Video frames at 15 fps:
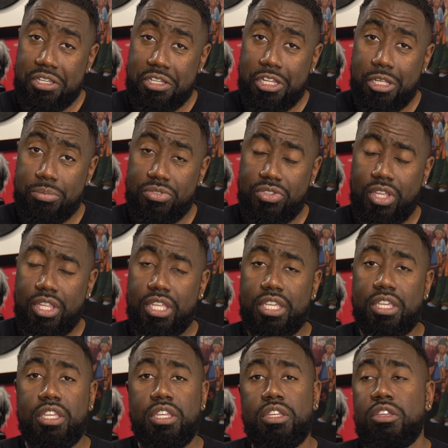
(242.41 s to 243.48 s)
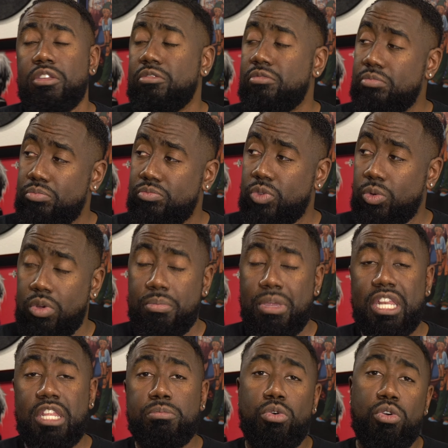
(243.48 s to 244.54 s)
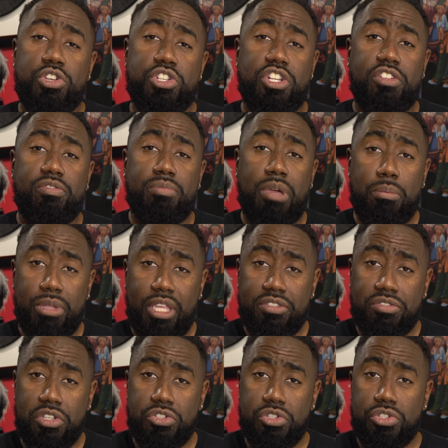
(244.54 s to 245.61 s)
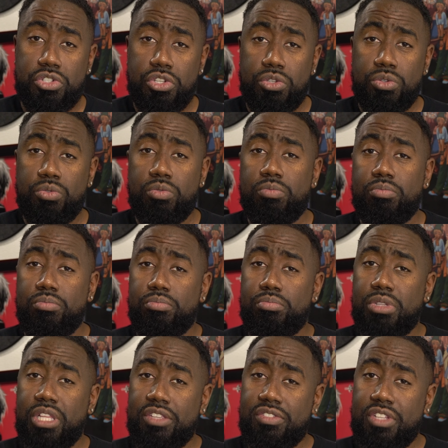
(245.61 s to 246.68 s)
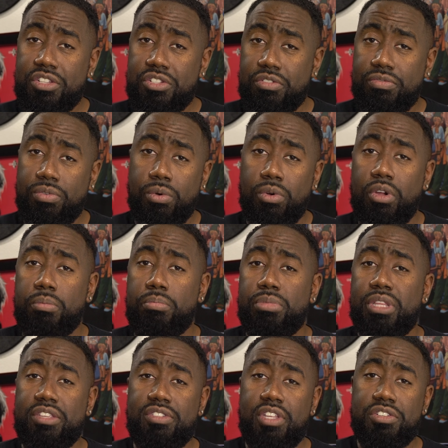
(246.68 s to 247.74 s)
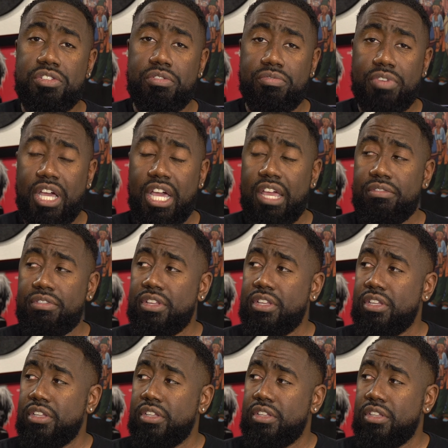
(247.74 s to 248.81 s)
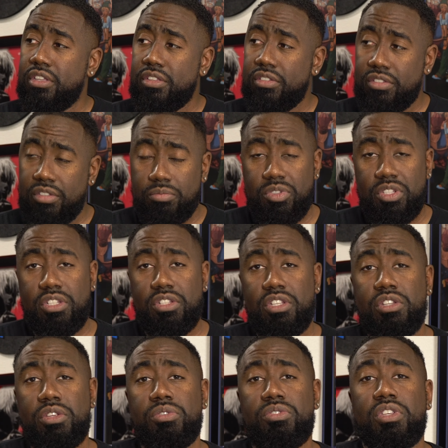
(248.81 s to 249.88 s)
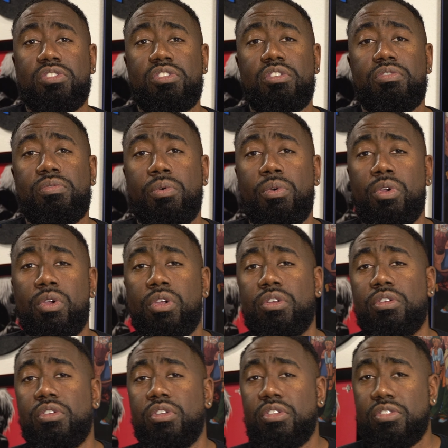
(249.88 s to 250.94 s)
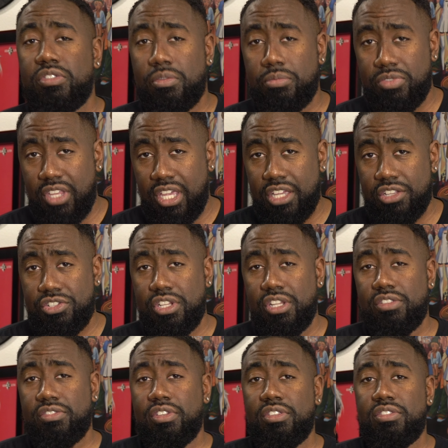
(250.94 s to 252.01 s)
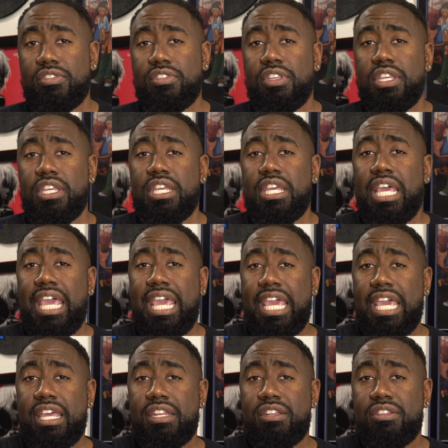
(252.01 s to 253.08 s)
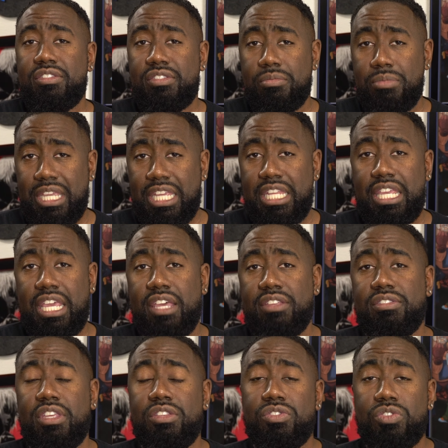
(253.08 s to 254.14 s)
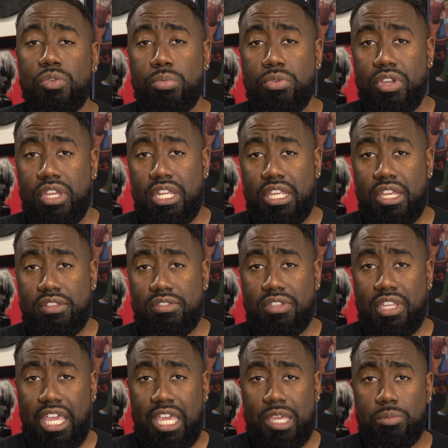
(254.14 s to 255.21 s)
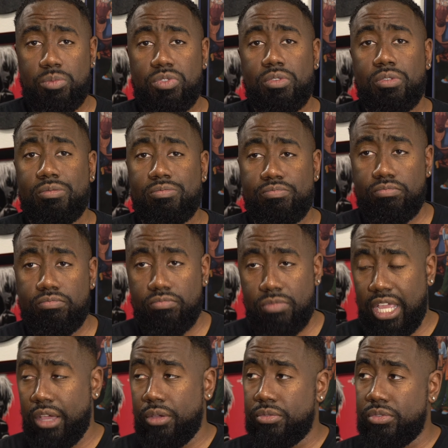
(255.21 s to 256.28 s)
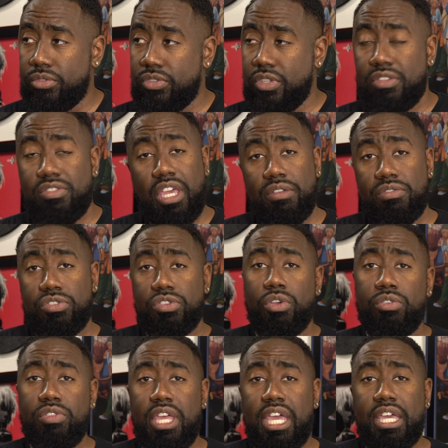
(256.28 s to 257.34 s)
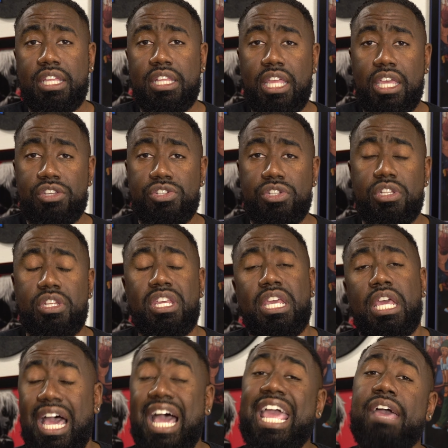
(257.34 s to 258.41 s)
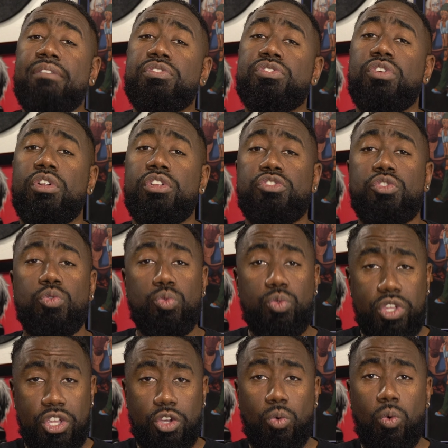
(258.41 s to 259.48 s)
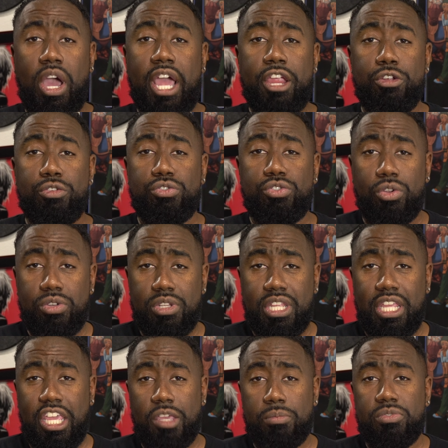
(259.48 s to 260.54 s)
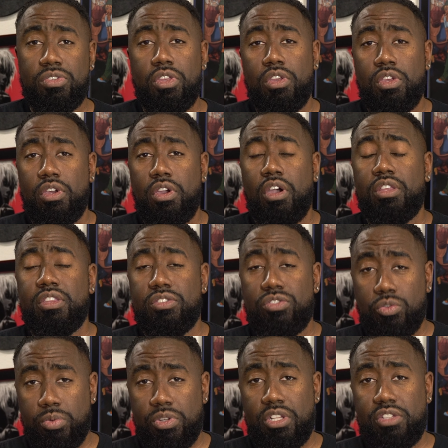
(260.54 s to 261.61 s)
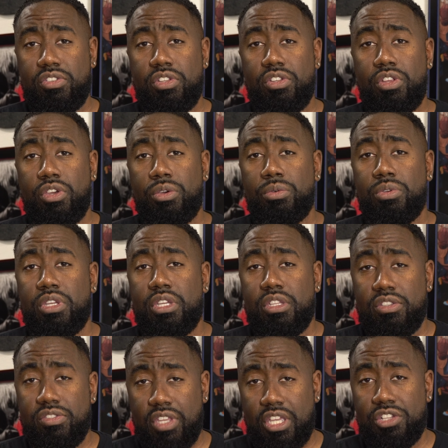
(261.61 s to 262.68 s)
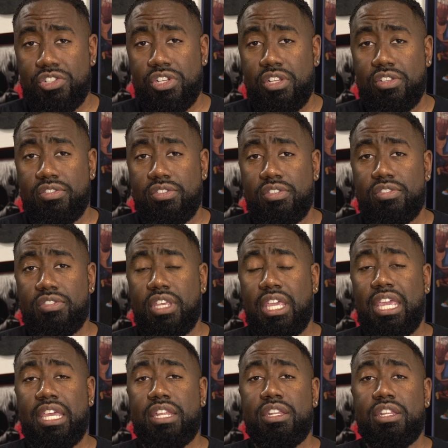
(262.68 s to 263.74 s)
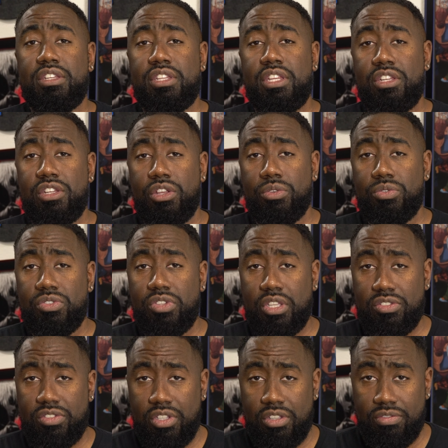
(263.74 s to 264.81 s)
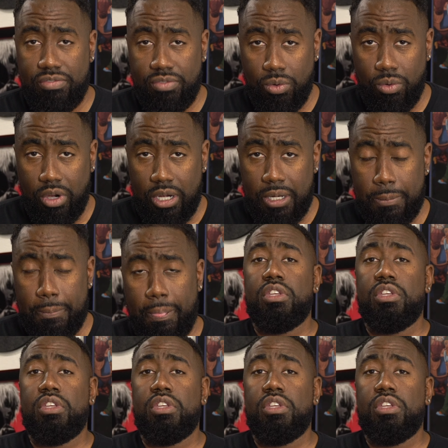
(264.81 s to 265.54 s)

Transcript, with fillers: ended up selling, the remaining portion of my PlayStation 2, PlayStation 4, PlayStation 5, some Nintendo 64, some Sega Genesis, and some NES and Super NES games. Now, since I've sold that collection, I have started to reacquire certain games on the Super Nintendo, Sega Genesis, and Nintendo 64